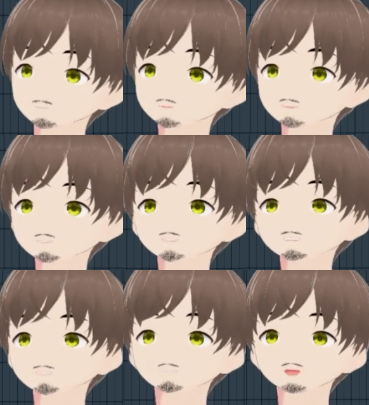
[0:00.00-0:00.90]
is it
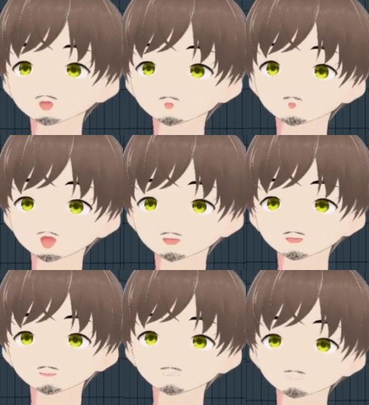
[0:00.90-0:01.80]
adds some
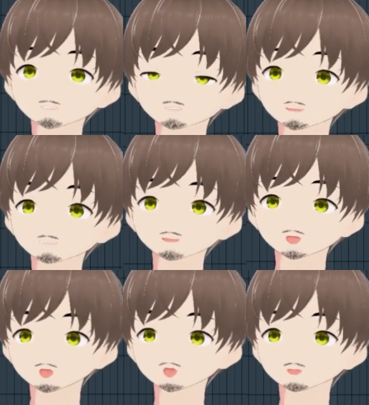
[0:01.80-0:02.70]
wideness, it adds
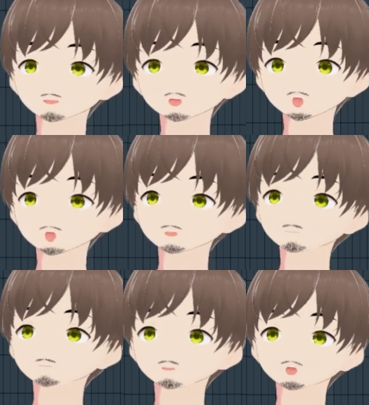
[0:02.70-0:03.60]
some, you know,
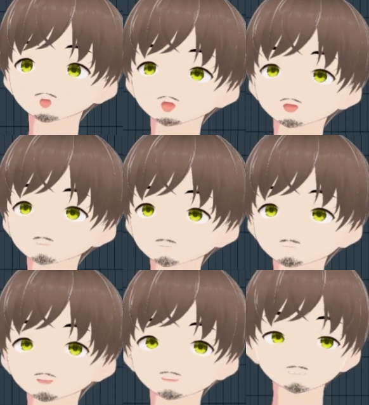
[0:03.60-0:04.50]

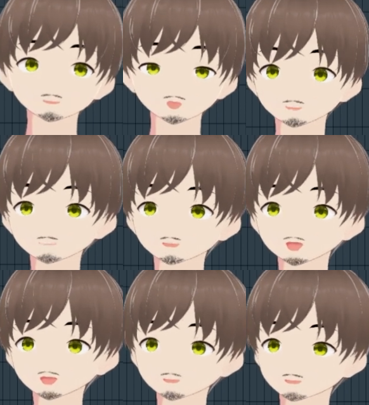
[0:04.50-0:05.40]
it spreads it out,
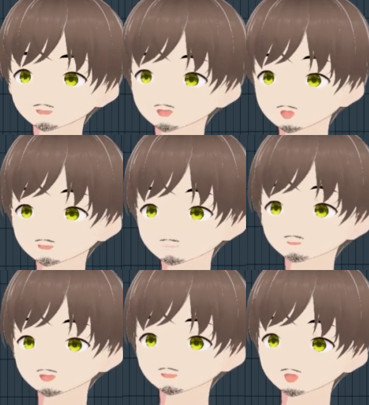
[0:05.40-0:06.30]
it doesn't keep it straight
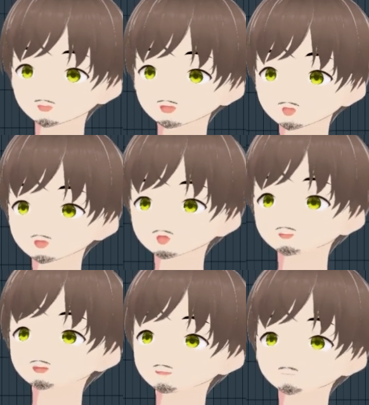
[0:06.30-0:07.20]
in the middle, the
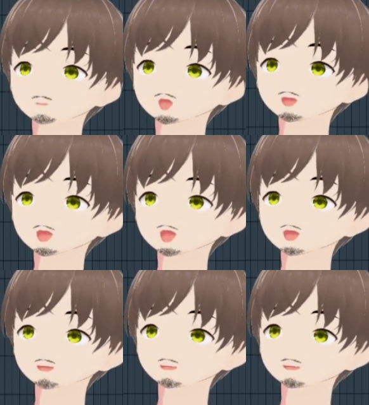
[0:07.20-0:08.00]
mix. I got